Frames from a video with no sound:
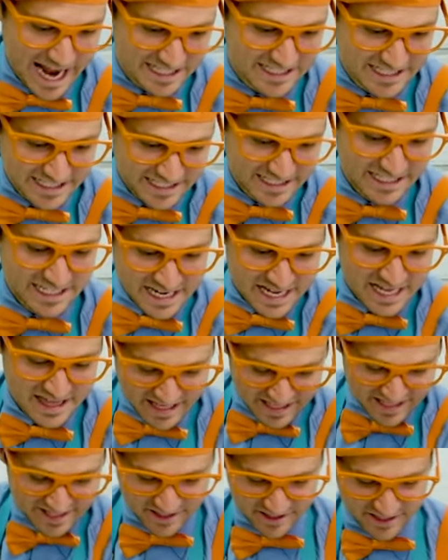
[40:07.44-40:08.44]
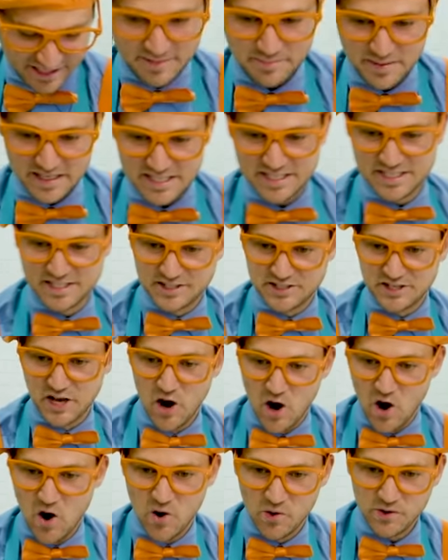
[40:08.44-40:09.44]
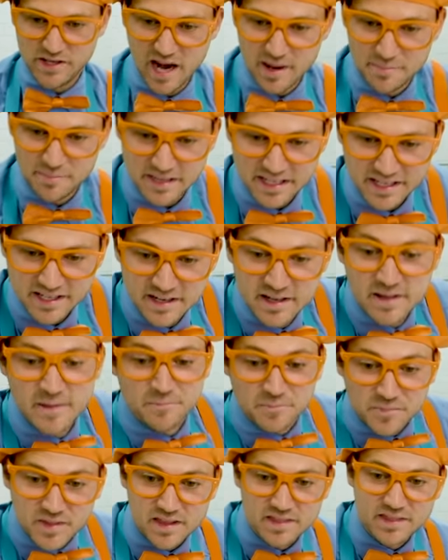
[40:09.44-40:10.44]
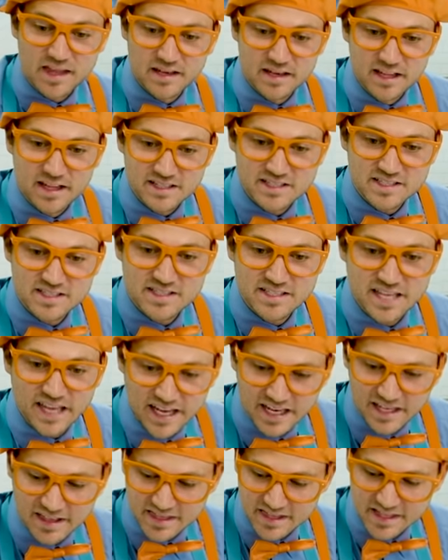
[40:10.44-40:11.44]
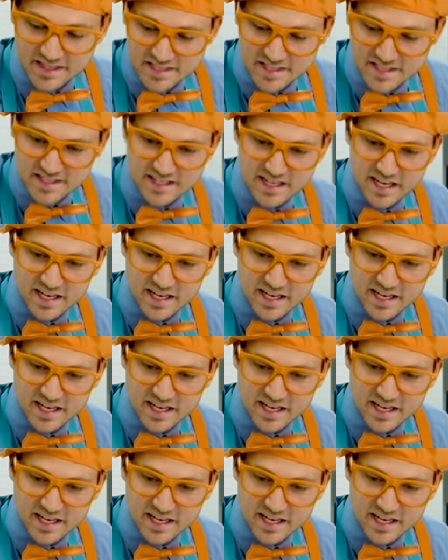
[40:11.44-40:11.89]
yes, these are gonna be so yummy. And let's take these